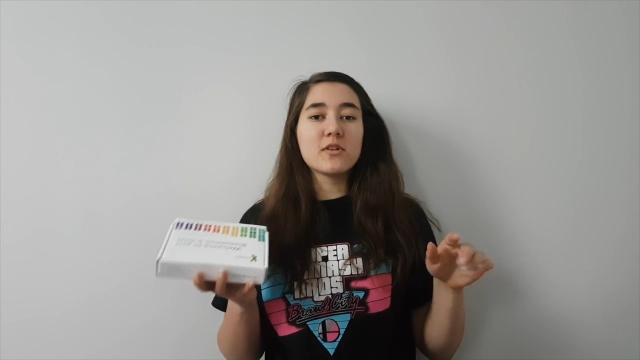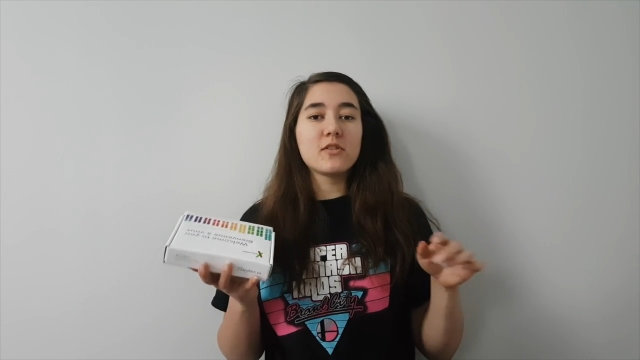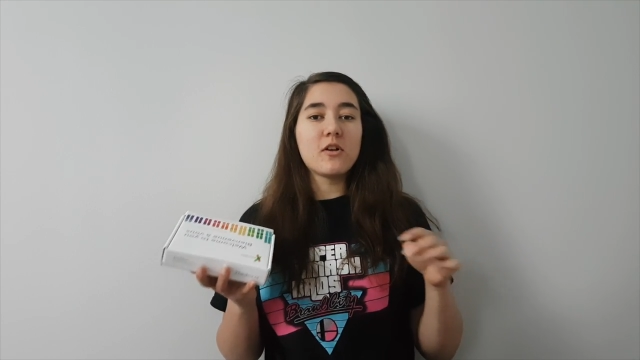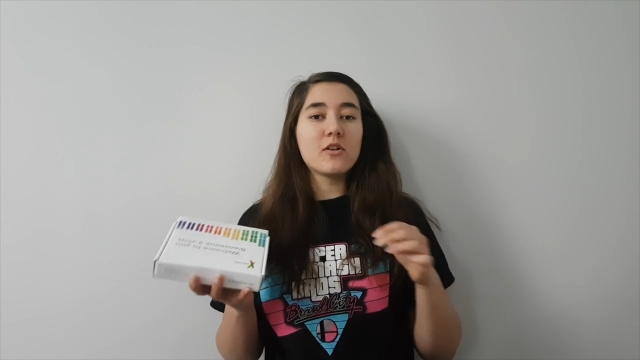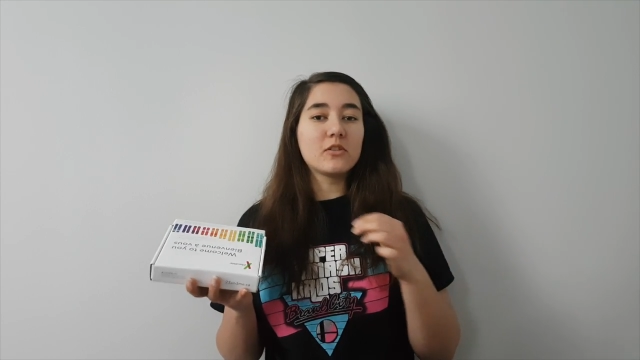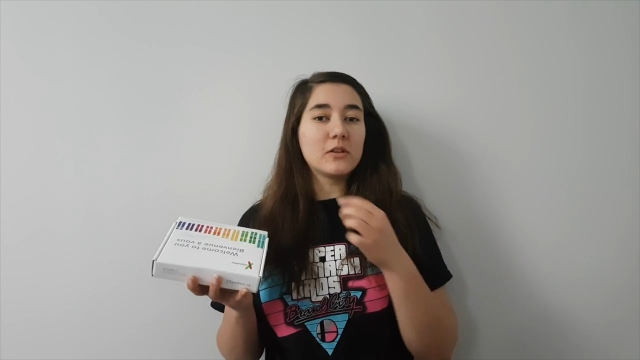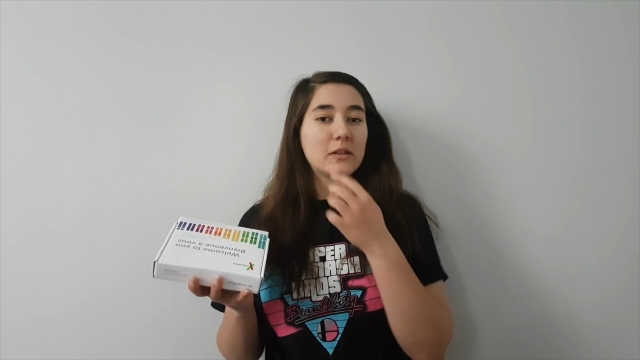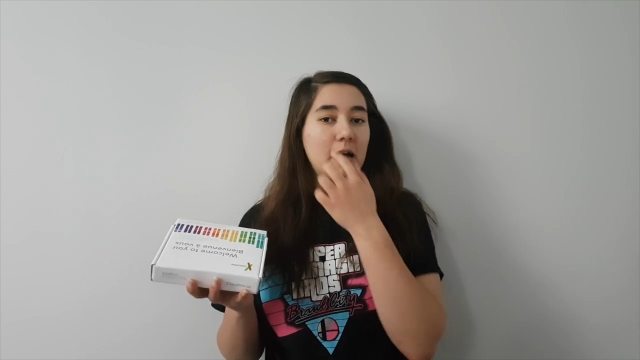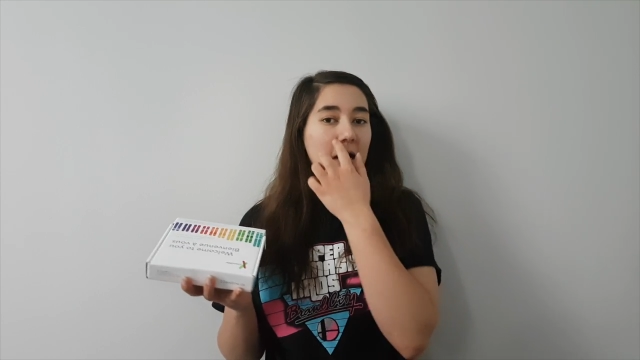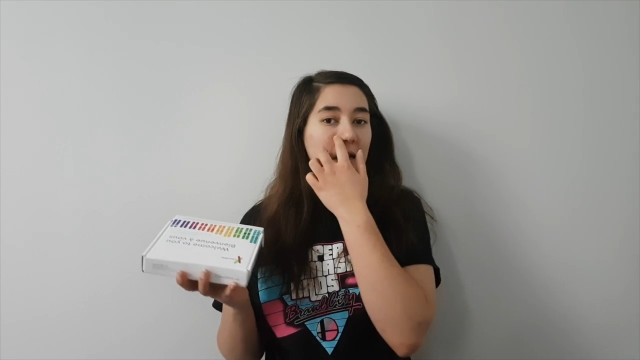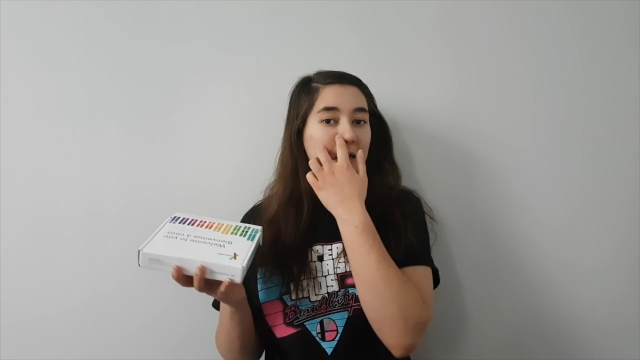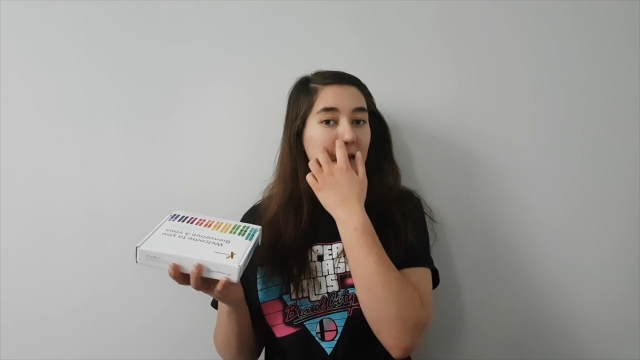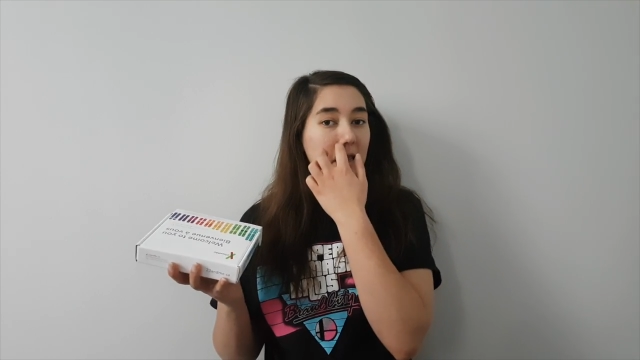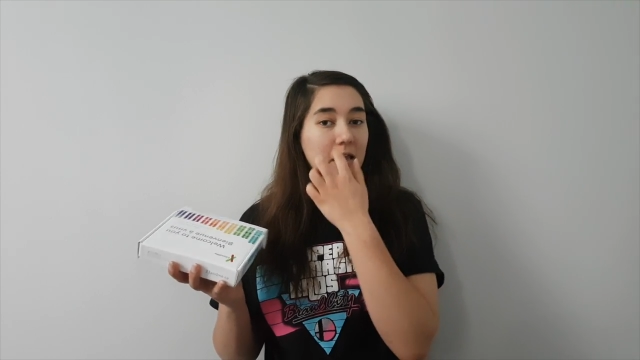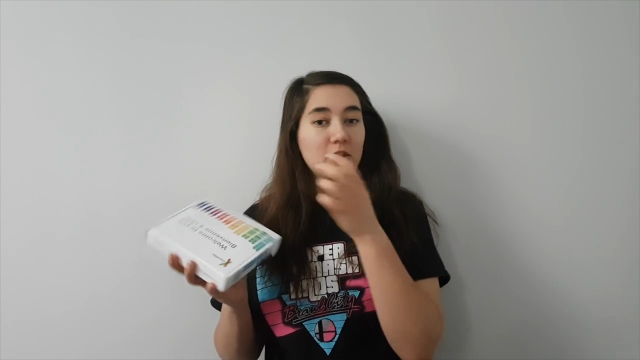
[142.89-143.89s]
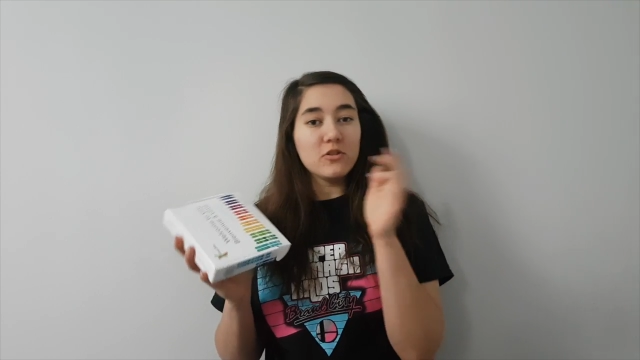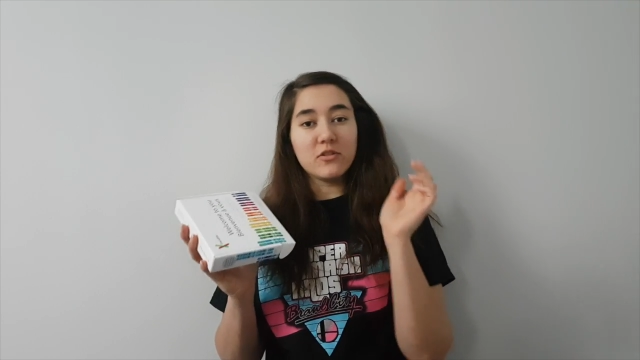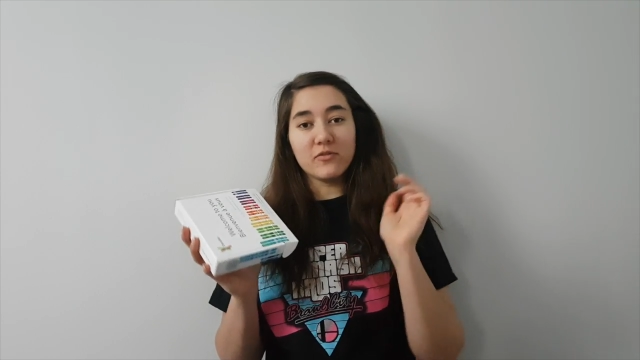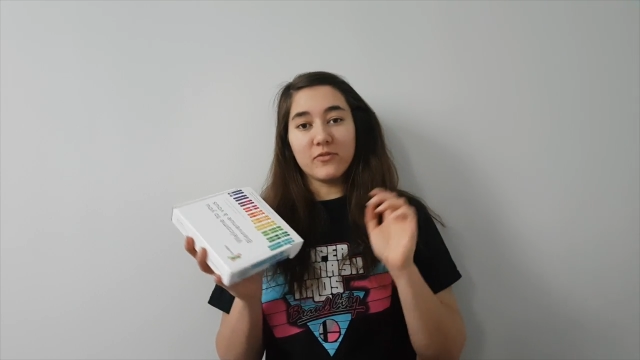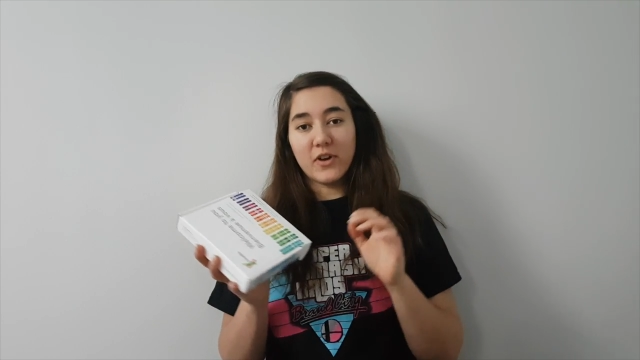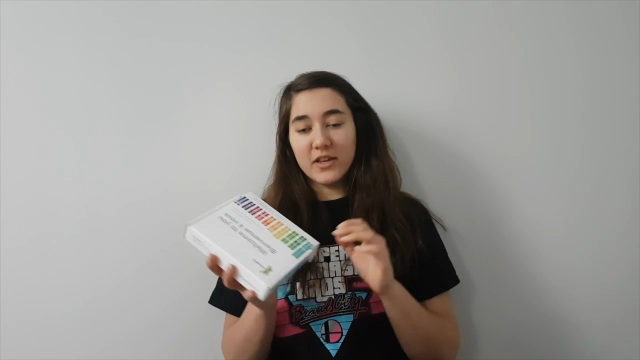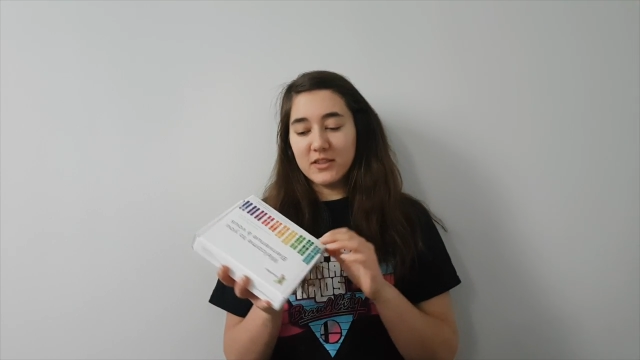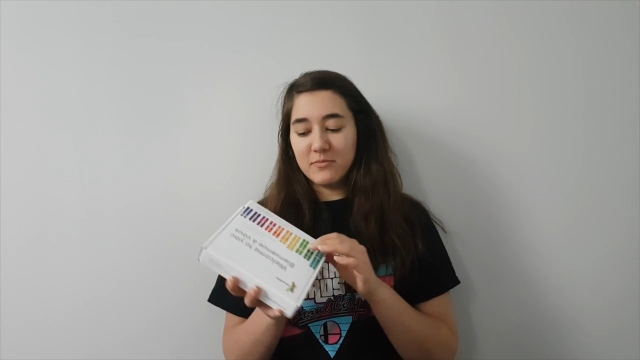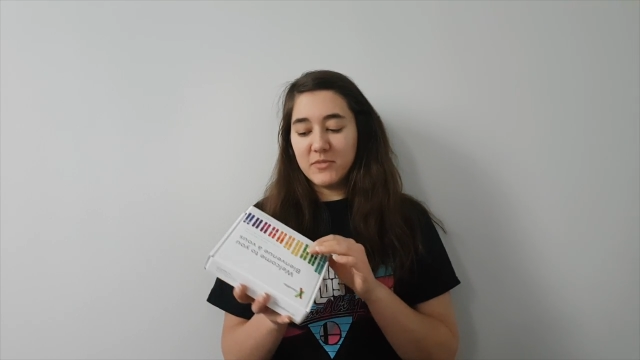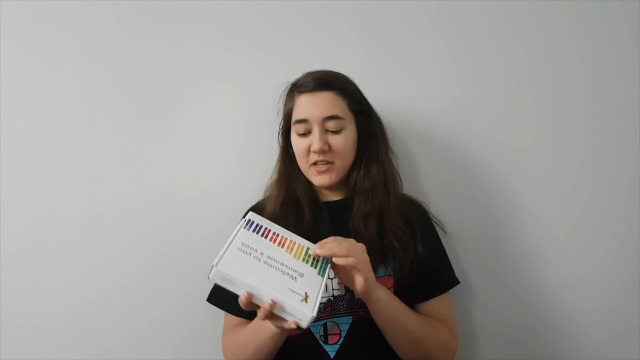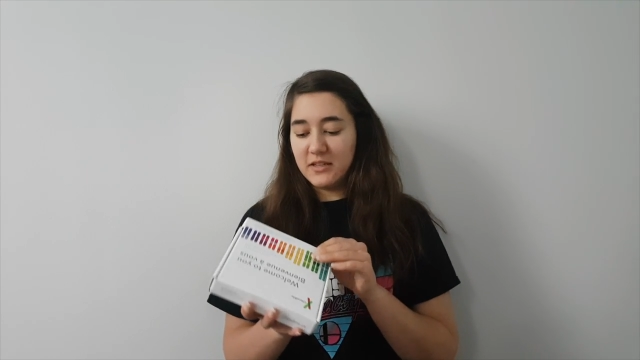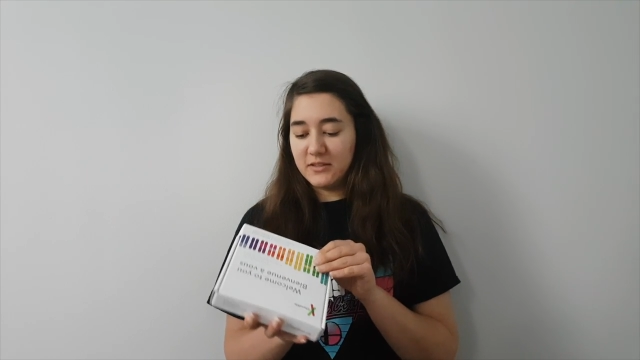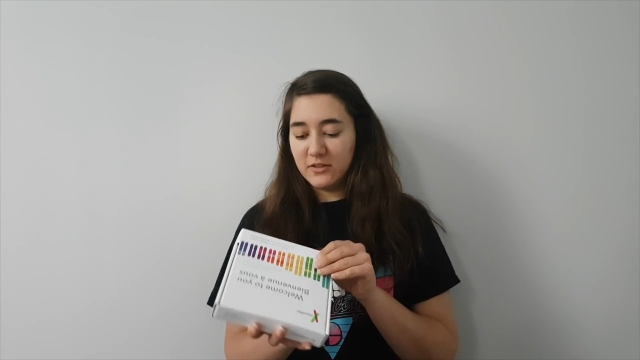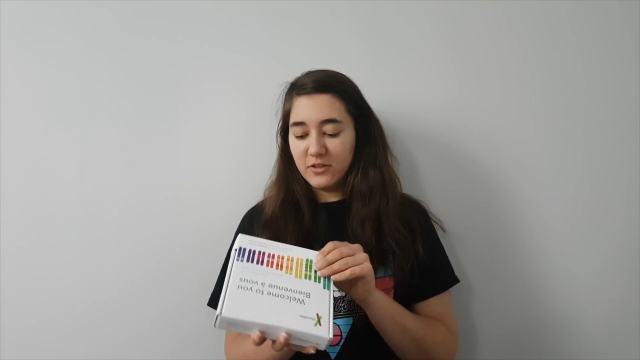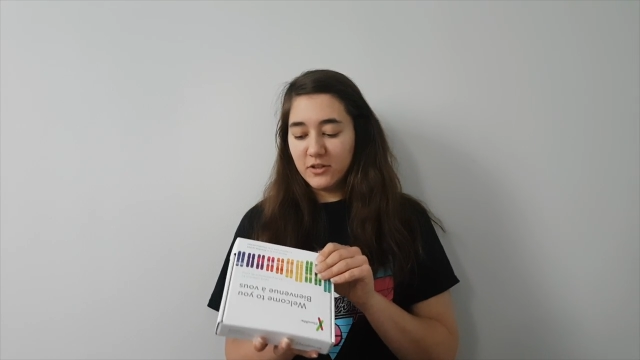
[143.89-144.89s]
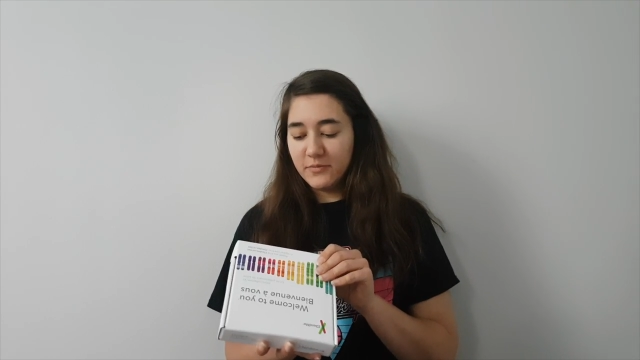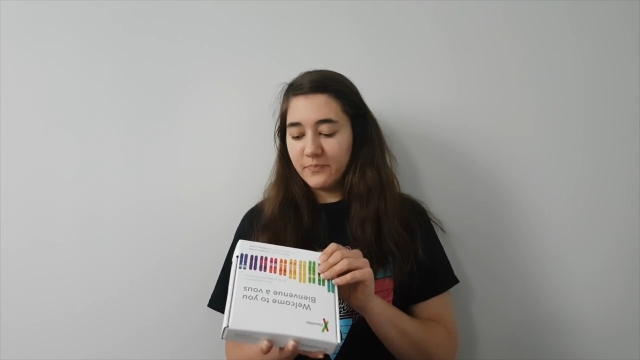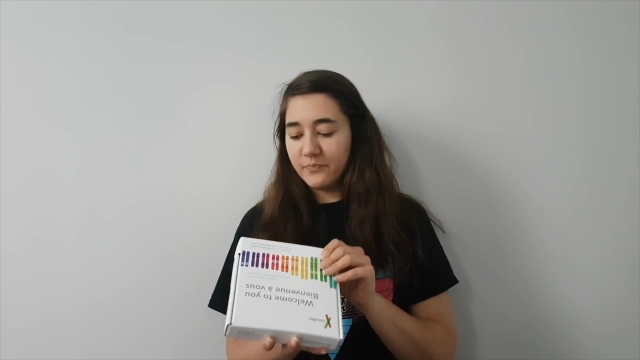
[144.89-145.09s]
along the line, you can find them easier.